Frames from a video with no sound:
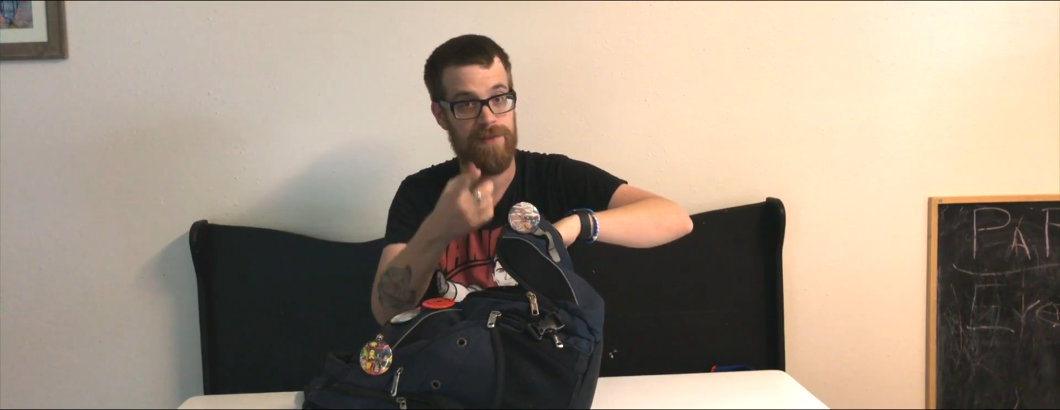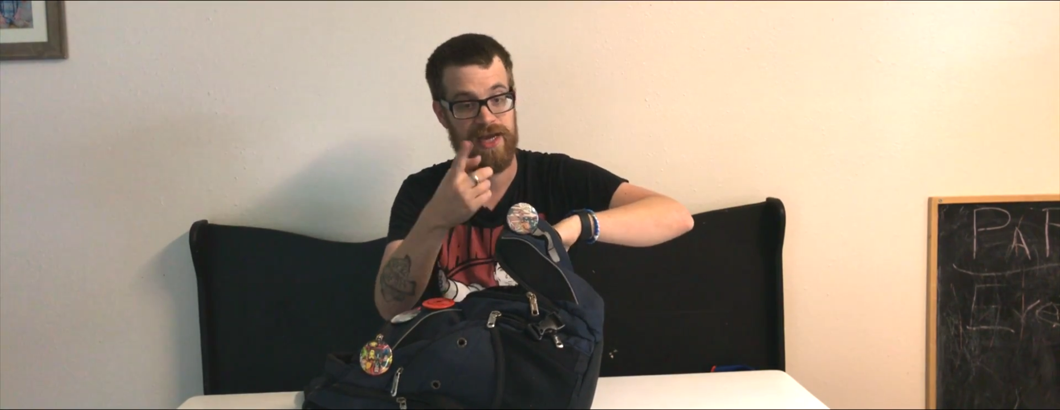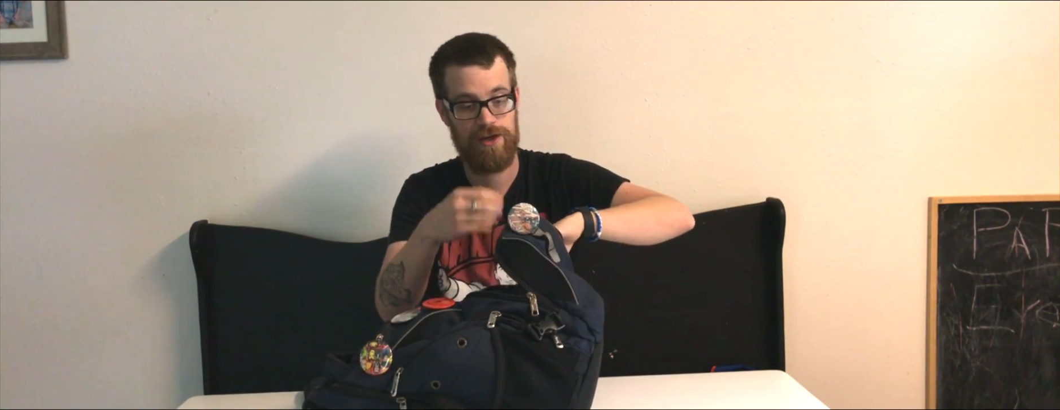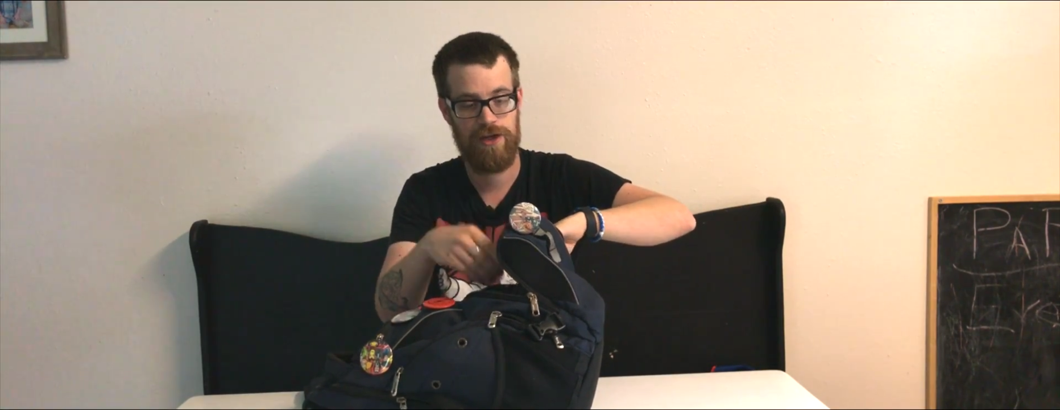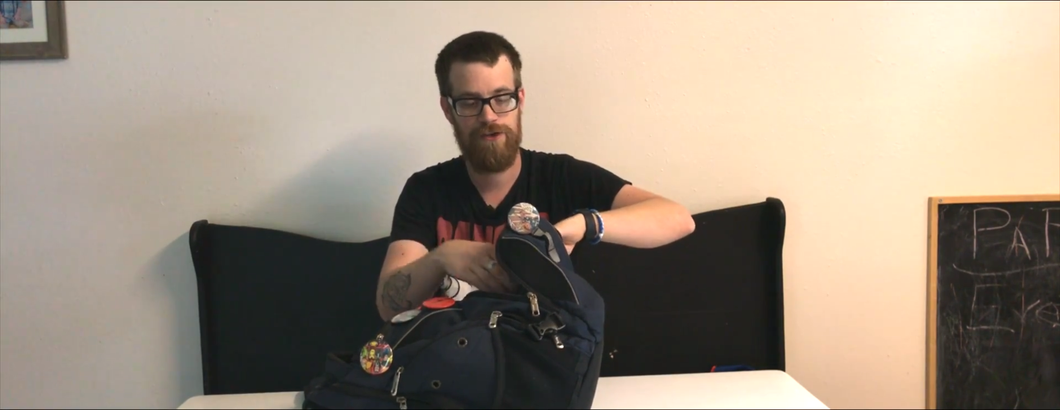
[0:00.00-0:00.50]

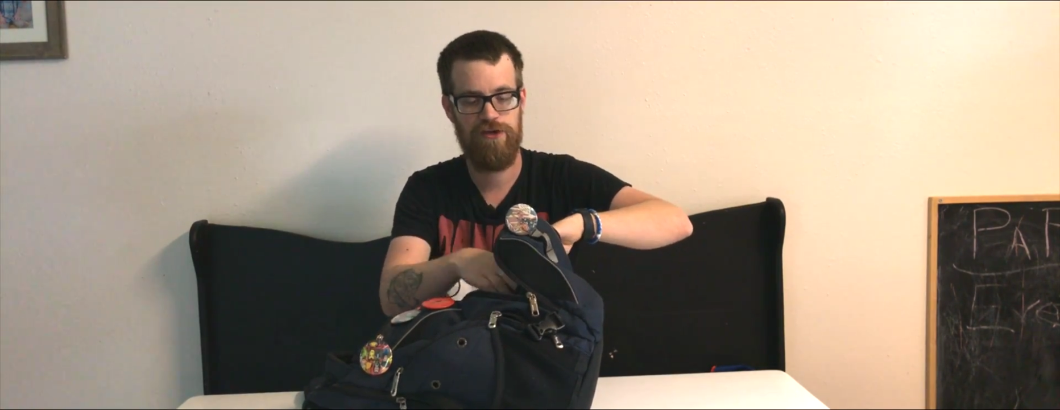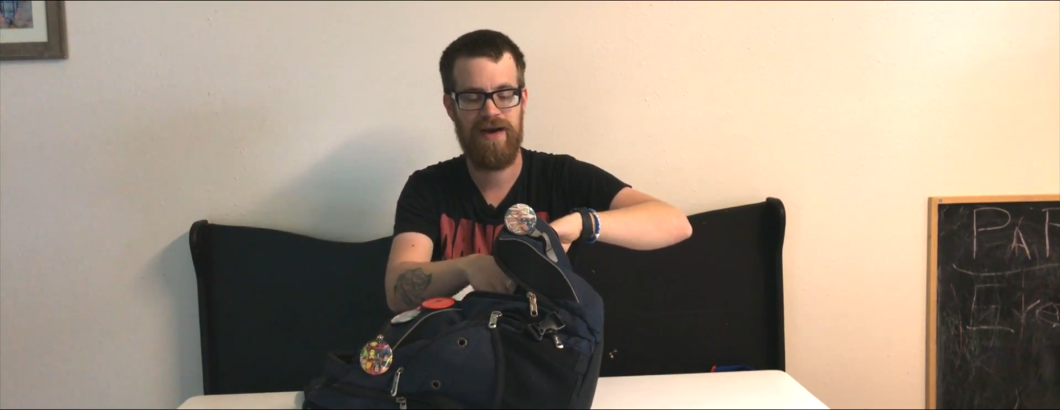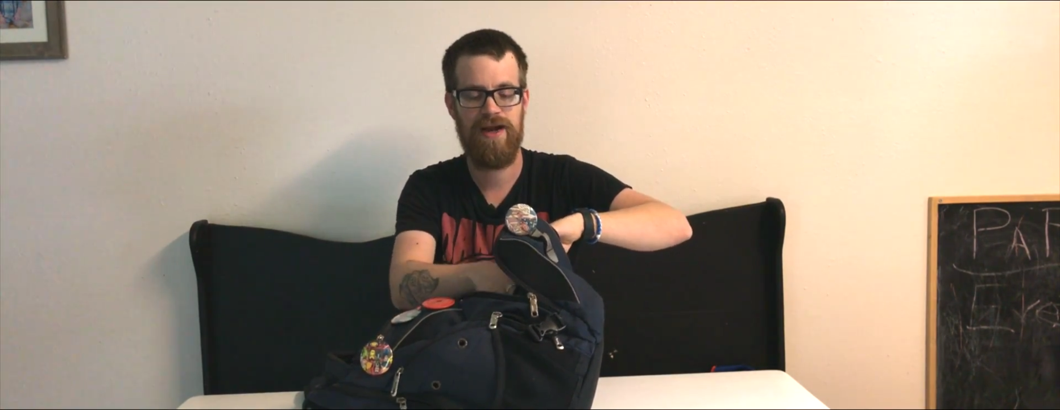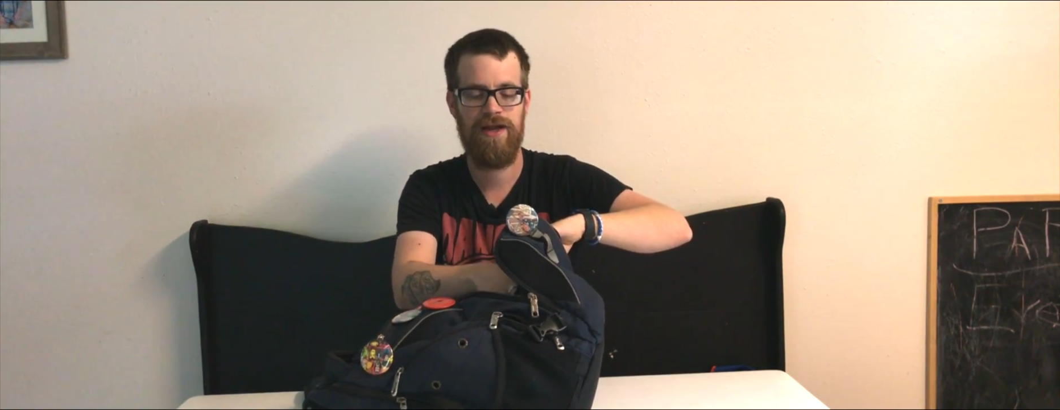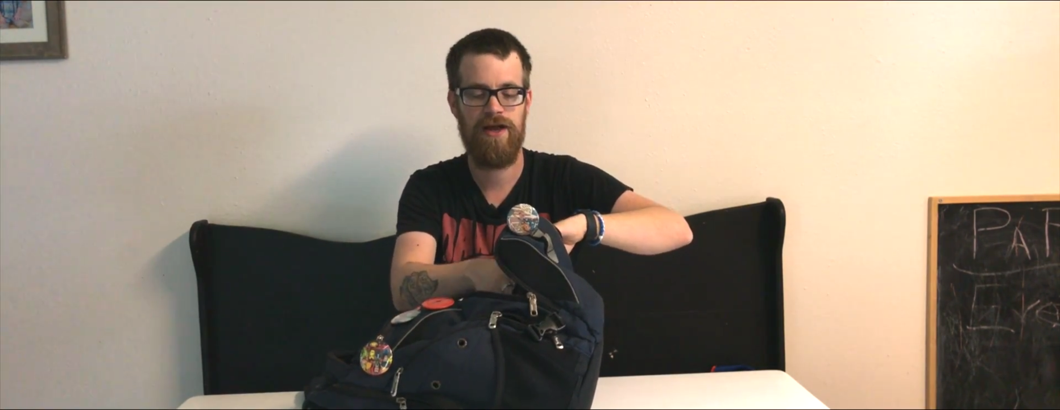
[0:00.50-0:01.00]
like I told you
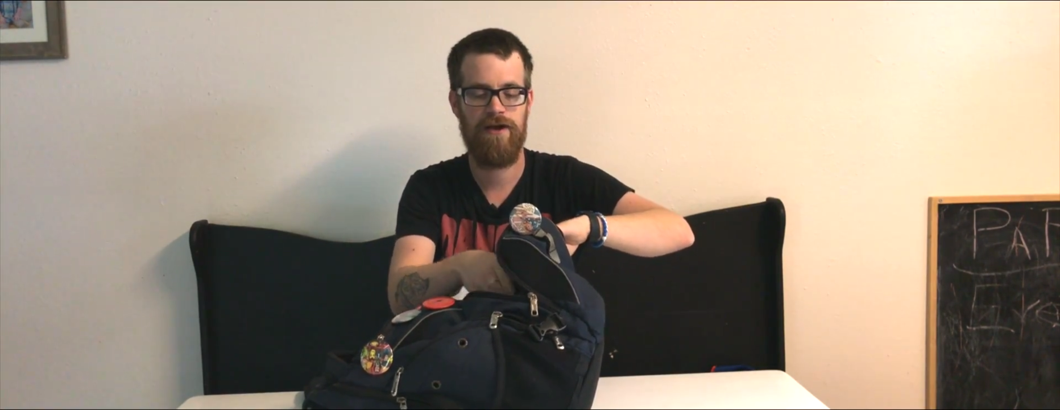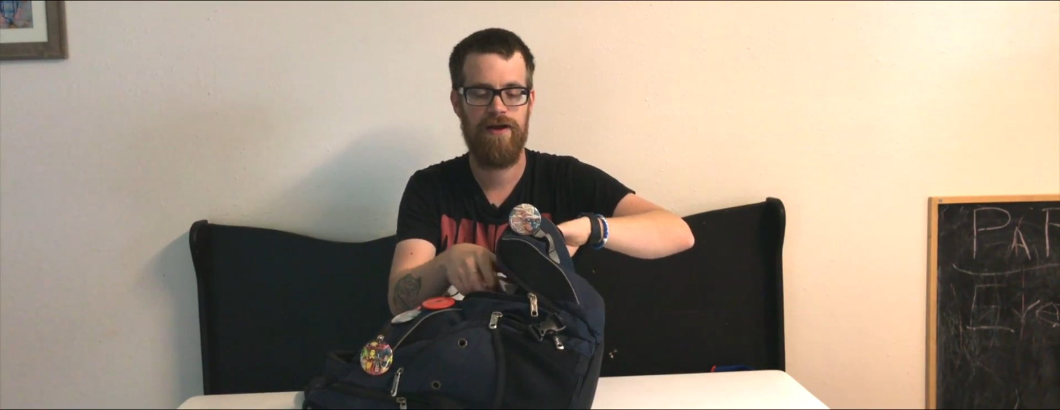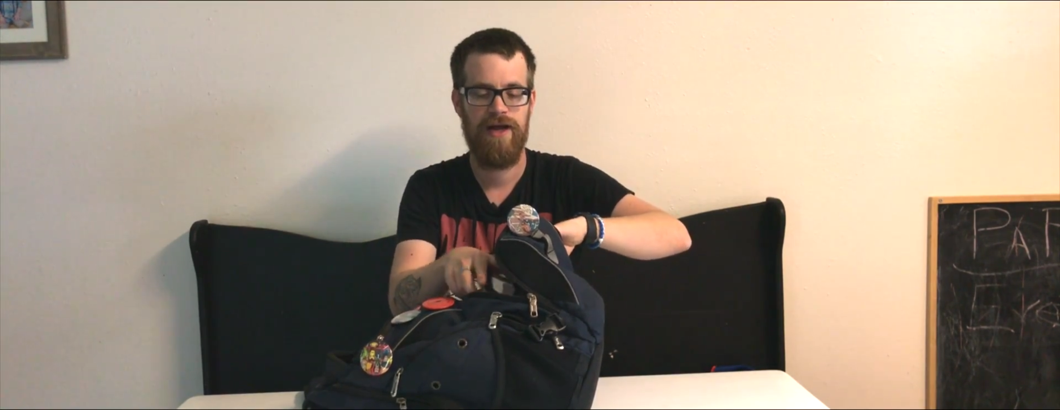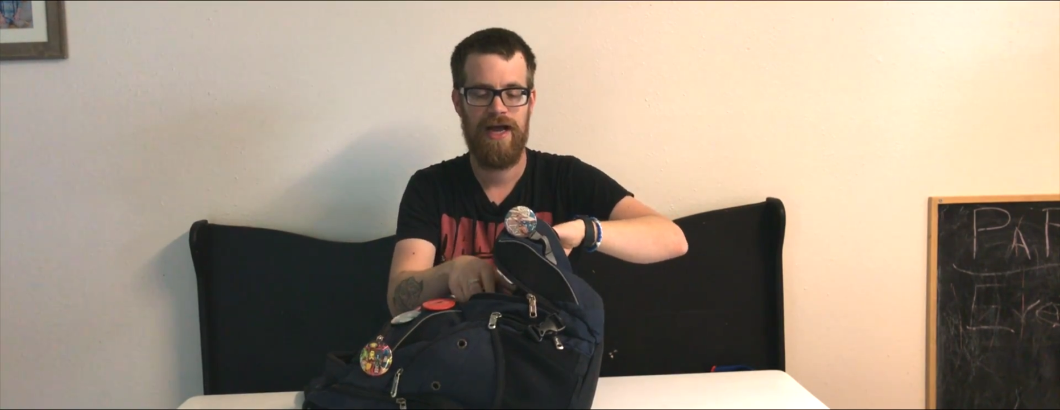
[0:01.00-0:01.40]
about in here.